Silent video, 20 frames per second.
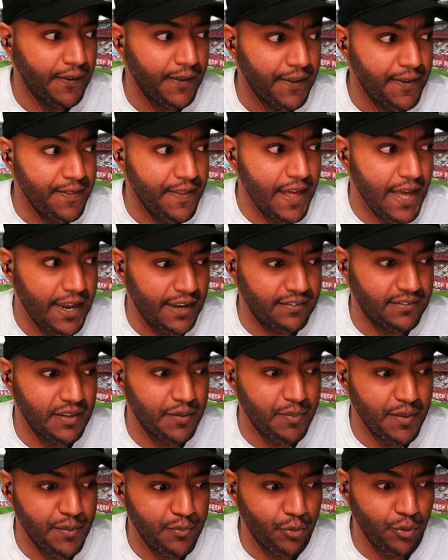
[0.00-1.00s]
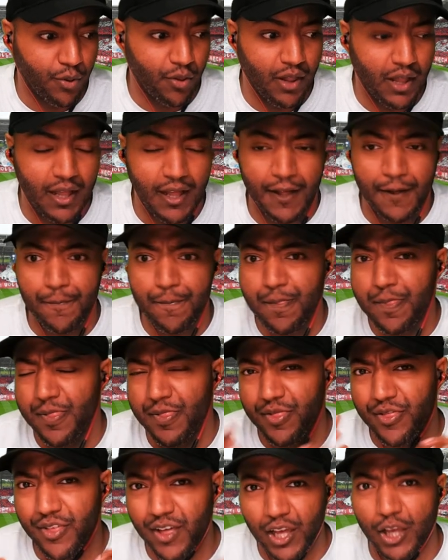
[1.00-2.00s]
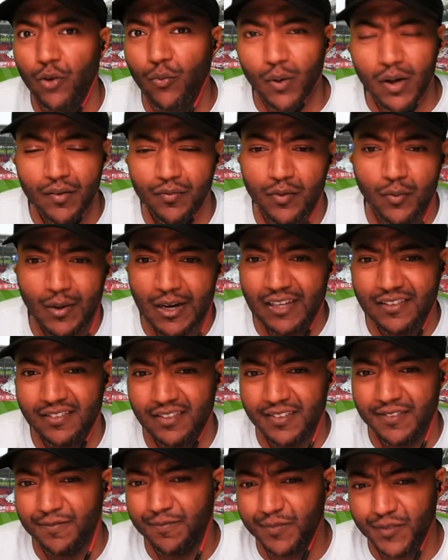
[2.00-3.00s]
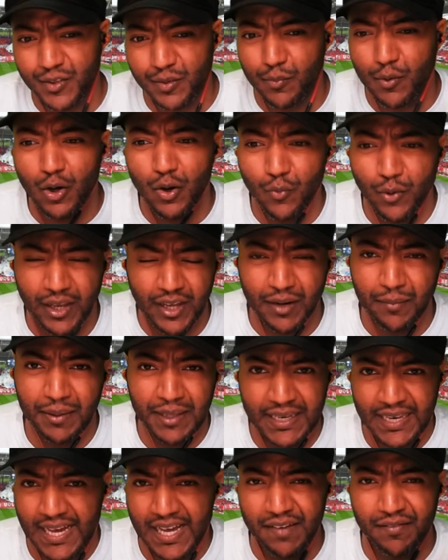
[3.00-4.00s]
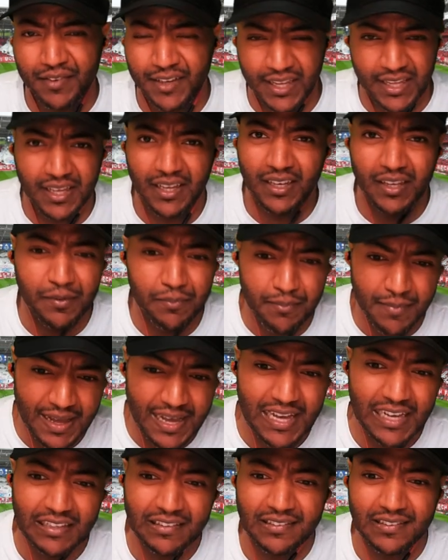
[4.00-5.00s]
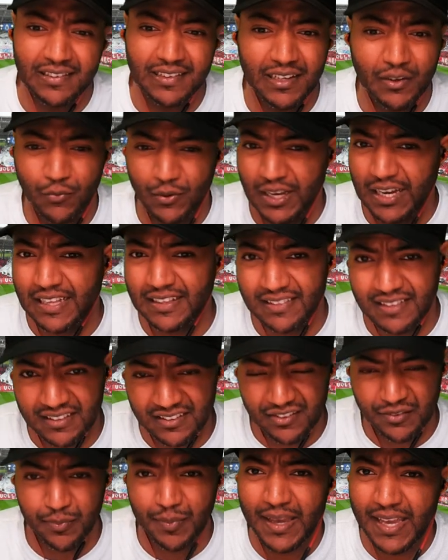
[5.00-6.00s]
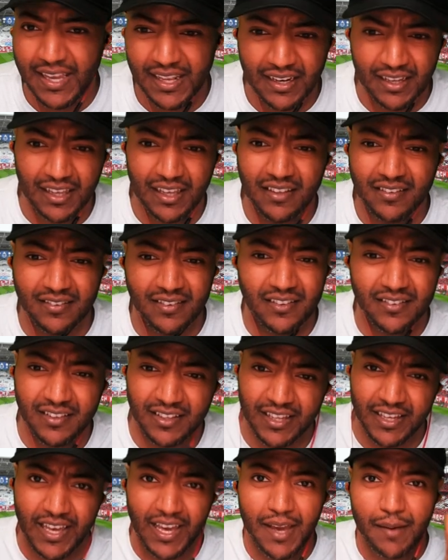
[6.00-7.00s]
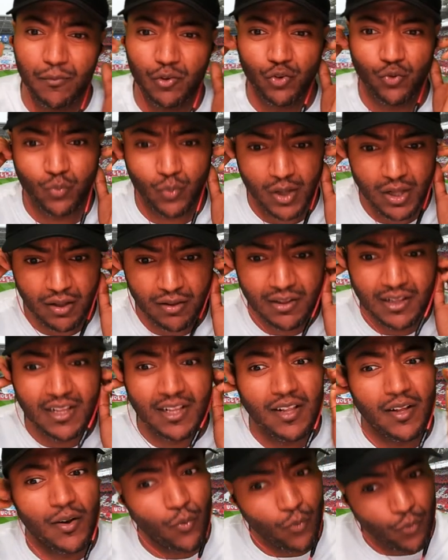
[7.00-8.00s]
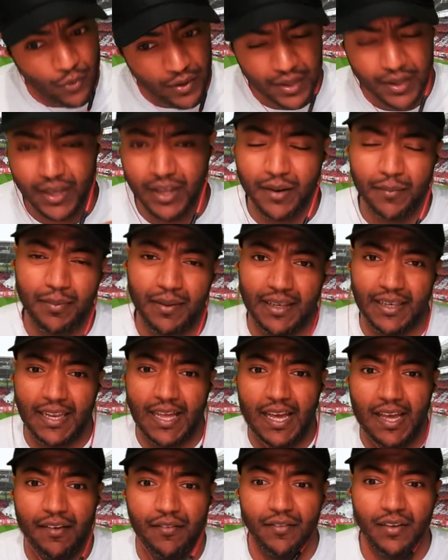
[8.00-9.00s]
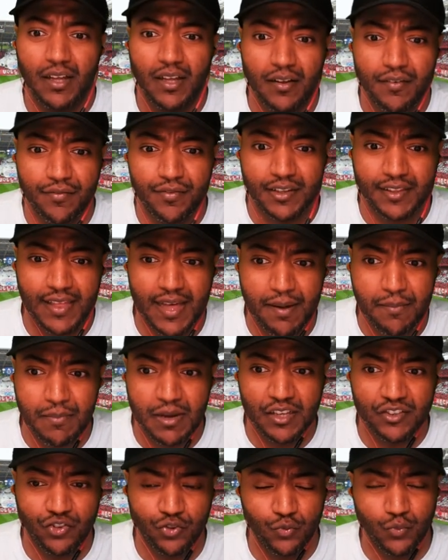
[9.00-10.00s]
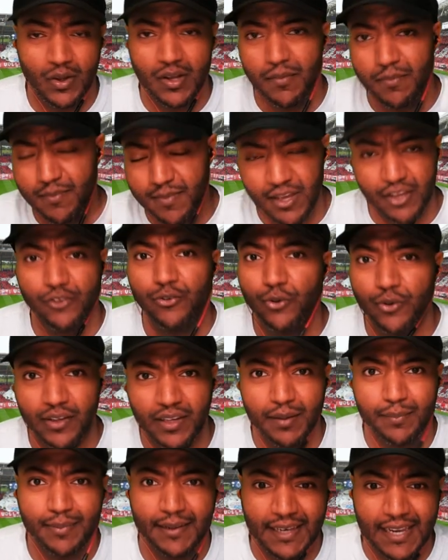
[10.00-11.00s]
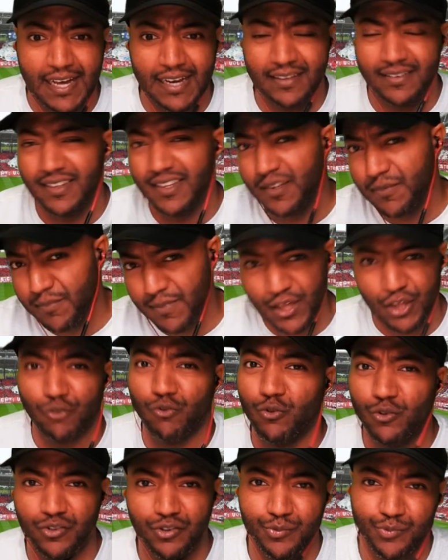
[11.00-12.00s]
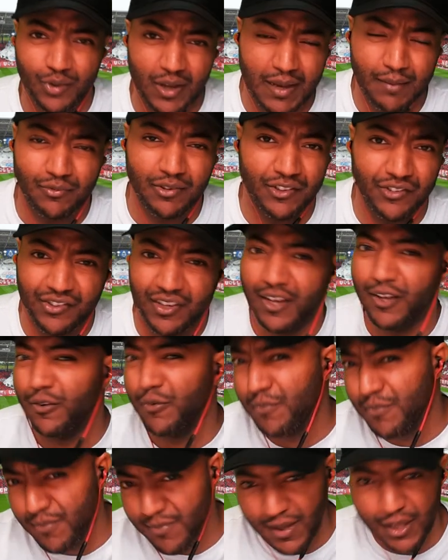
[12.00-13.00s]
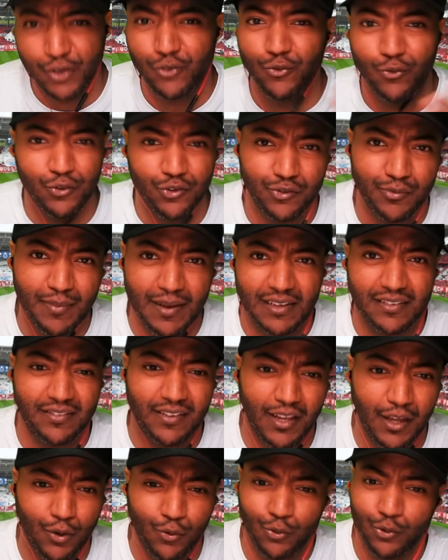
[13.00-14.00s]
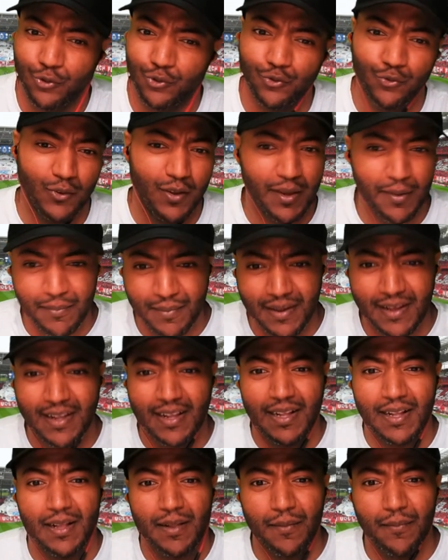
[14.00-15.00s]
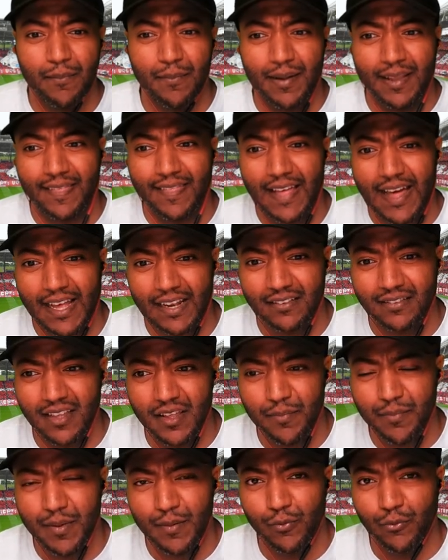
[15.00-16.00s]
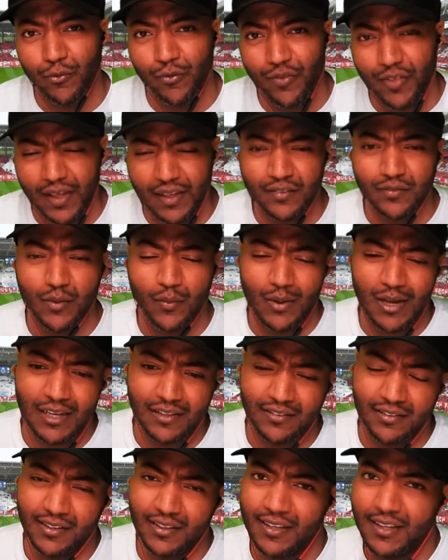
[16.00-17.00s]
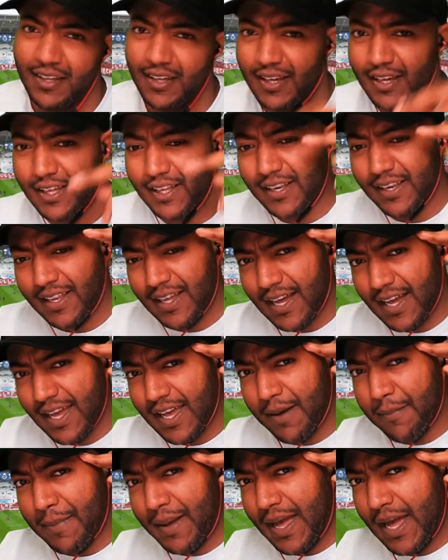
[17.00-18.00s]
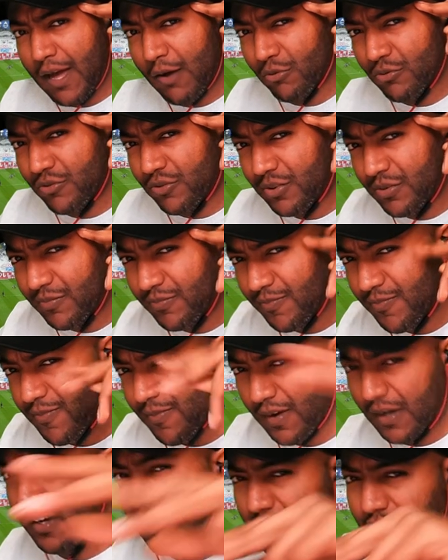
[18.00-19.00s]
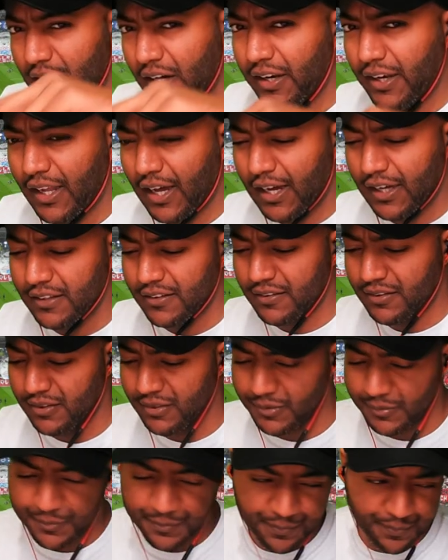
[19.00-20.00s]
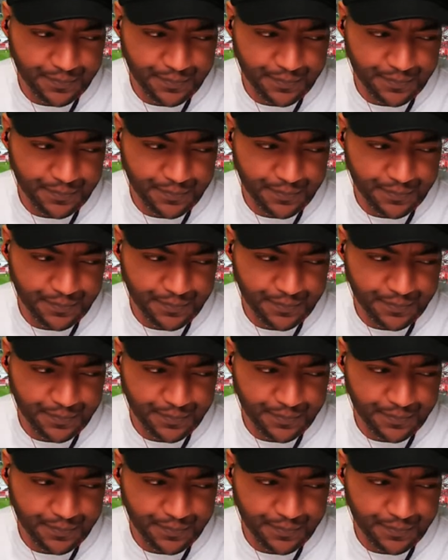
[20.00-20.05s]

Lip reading: And that is it, people. Thank you all for watching. Tomorrow we're going to be live for the England match. And we got the Spain against Italy game as well. We're going to be live for that match as well. Make sure you keep it locked in. Make sure you subscribe to the channel. Make sure you smash the like on the stream. But that's it, people. Thanks for watching. And I am out. Good night.